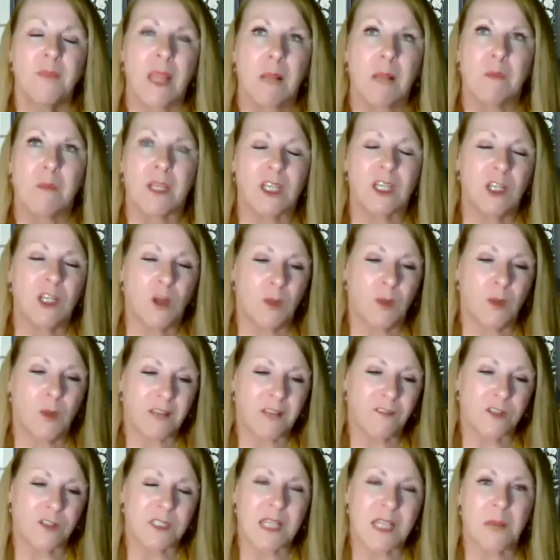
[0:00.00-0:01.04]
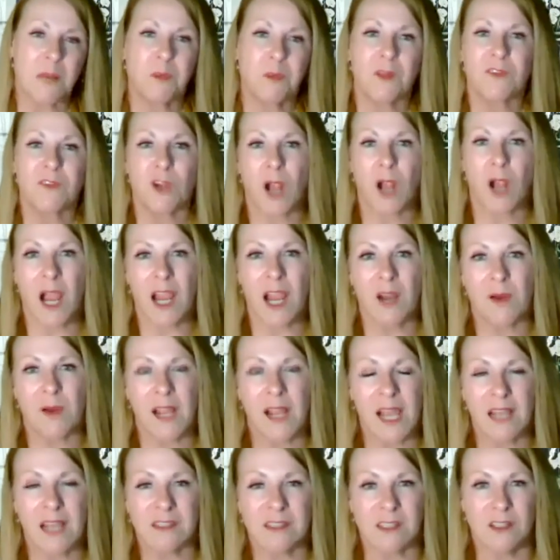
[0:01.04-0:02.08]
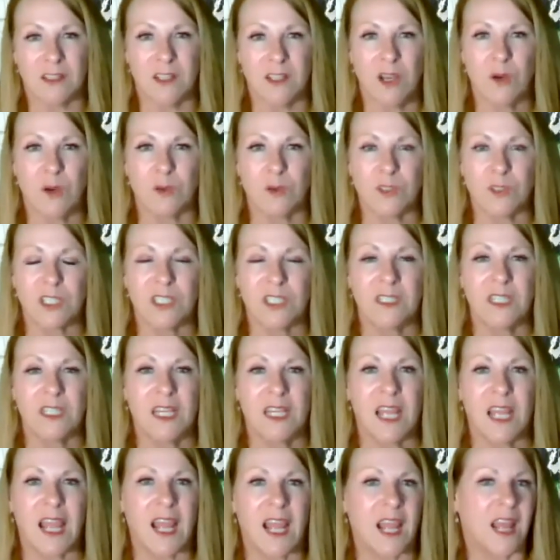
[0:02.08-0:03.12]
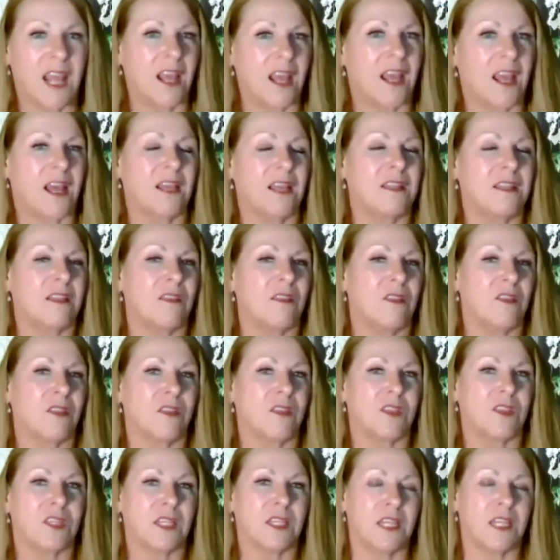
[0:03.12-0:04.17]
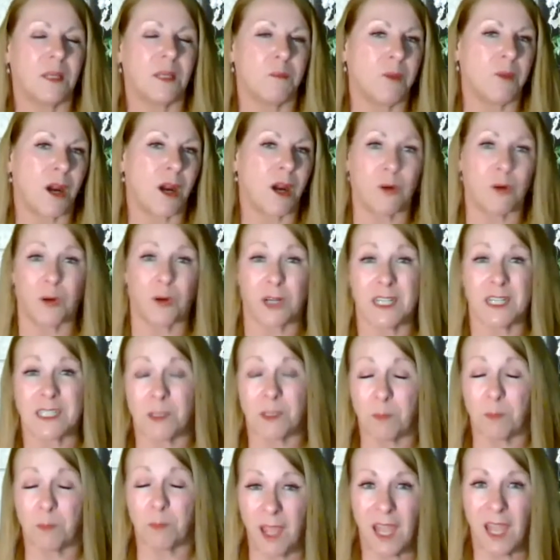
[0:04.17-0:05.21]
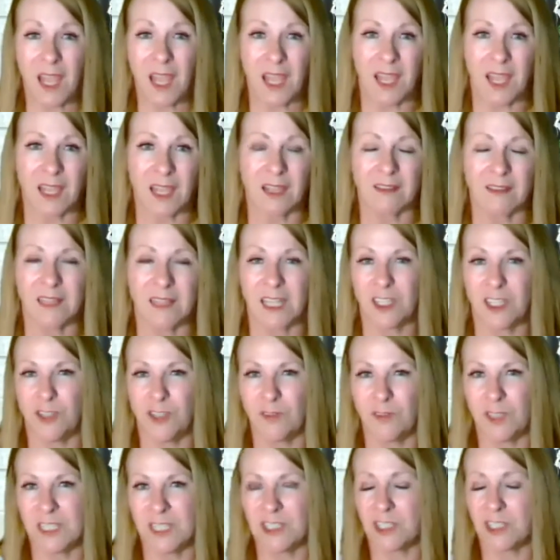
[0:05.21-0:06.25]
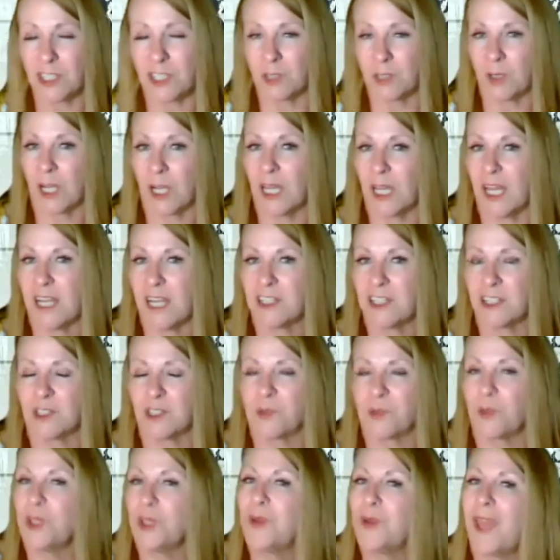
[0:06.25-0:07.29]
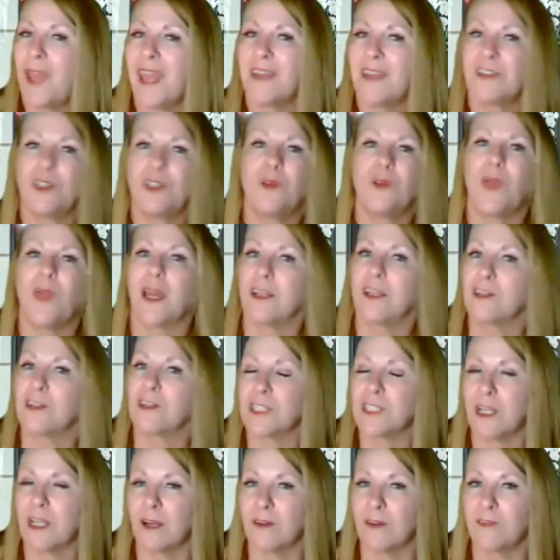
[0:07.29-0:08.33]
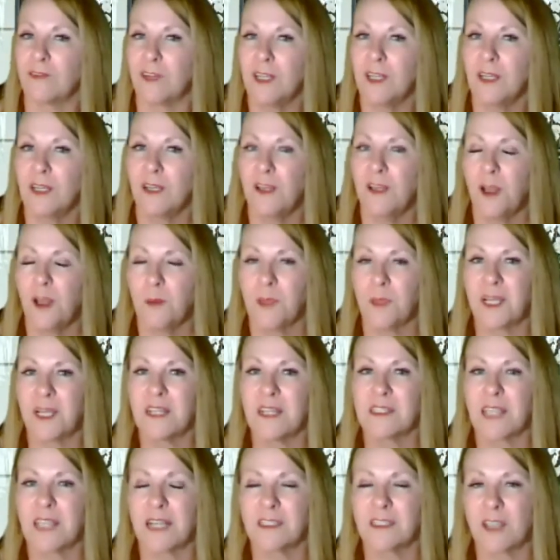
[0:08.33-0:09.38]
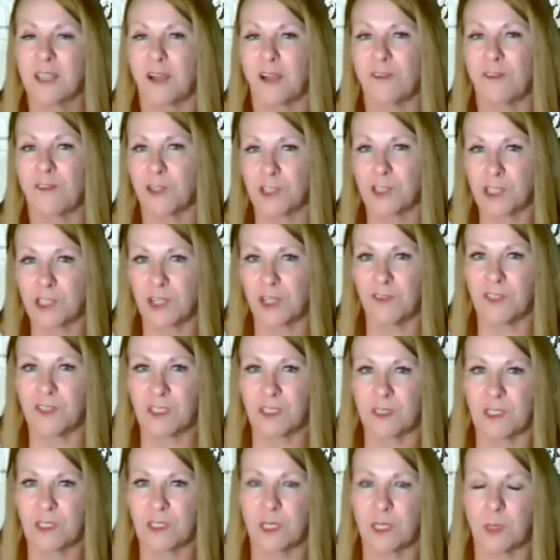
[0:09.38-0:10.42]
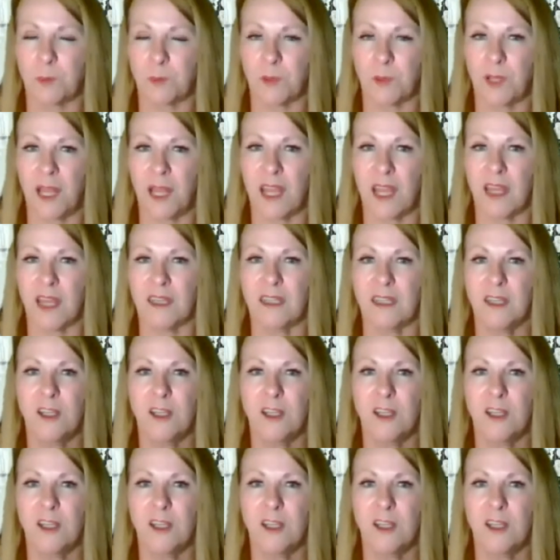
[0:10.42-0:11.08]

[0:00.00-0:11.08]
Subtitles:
But like, for example, if your IRA has a note and the borrower isn't paying, then you need to do collections. Well, you can't do that yourself because that's offering services to the plan.